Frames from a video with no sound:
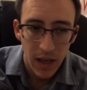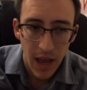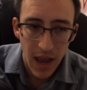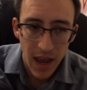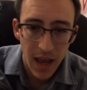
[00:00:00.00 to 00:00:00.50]

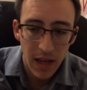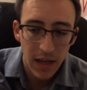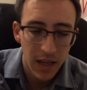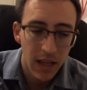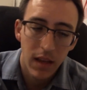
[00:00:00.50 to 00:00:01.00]
And
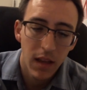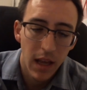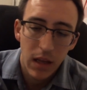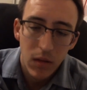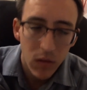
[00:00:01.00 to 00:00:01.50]
in
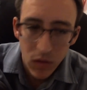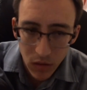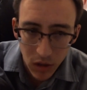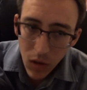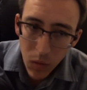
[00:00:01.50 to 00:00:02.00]
like
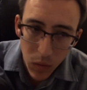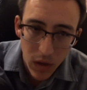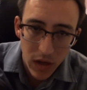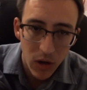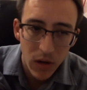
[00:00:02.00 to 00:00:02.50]

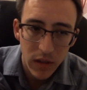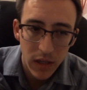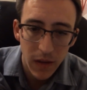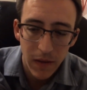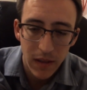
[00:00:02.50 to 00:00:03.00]
2-3 turns,
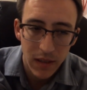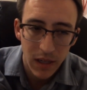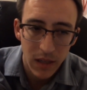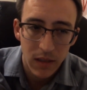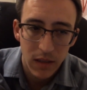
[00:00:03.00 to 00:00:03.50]
if he
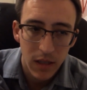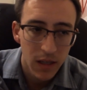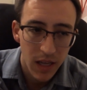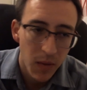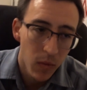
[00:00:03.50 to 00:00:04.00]
sticks,
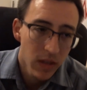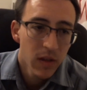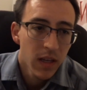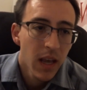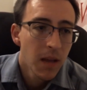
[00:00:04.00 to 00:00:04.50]
he wins you
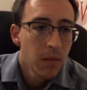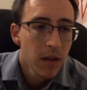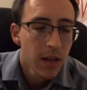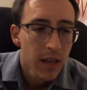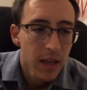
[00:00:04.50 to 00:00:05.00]
the game.
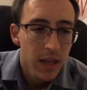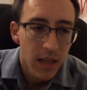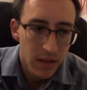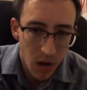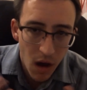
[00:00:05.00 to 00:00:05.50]

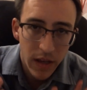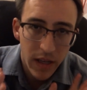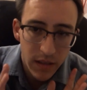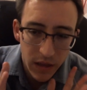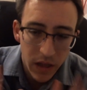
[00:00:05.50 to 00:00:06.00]
He's
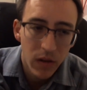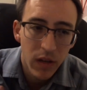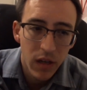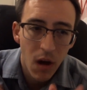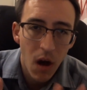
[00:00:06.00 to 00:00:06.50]

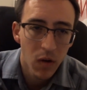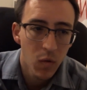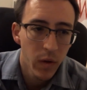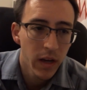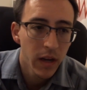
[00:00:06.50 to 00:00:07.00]
literally an auto
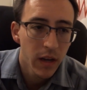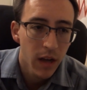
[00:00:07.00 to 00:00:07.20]
win.